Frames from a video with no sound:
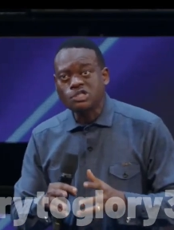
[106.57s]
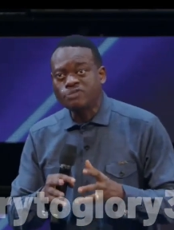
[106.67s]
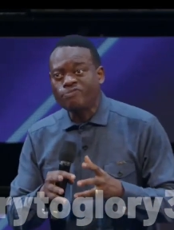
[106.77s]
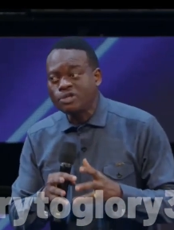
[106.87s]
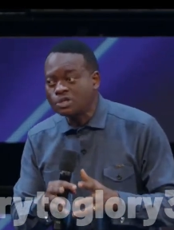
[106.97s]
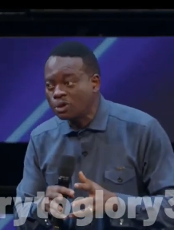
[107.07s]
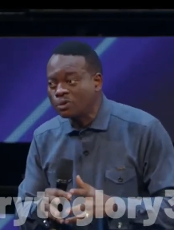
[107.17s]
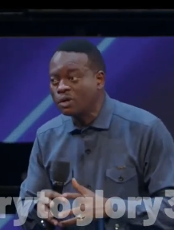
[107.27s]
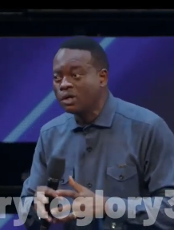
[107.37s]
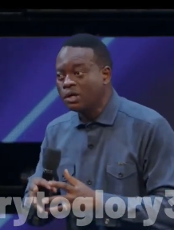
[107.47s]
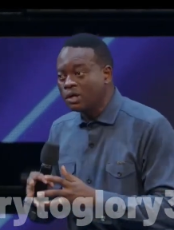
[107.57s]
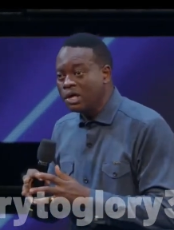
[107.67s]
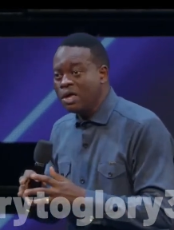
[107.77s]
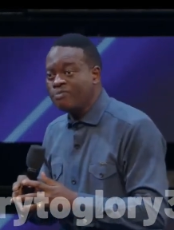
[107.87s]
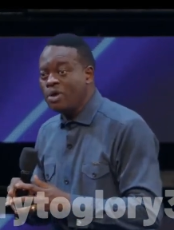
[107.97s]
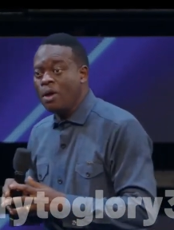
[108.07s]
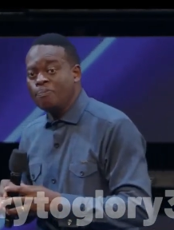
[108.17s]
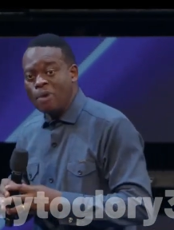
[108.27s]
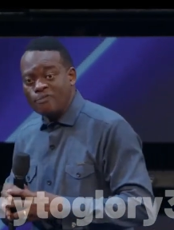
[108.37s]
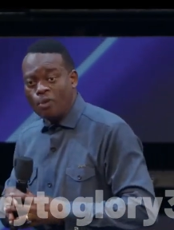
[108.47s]
vision, it
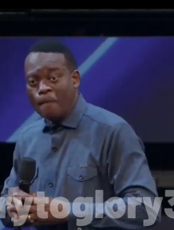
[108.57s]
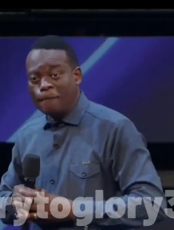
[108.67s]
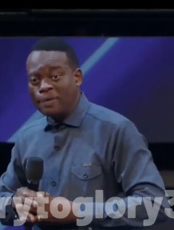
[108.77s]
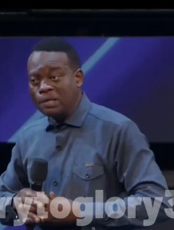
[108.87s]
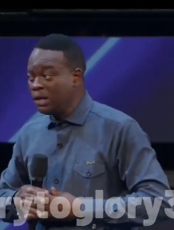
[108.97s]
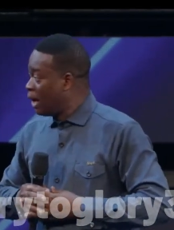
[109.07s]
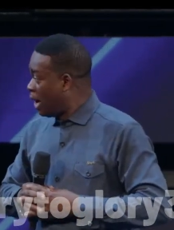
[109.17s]
may even be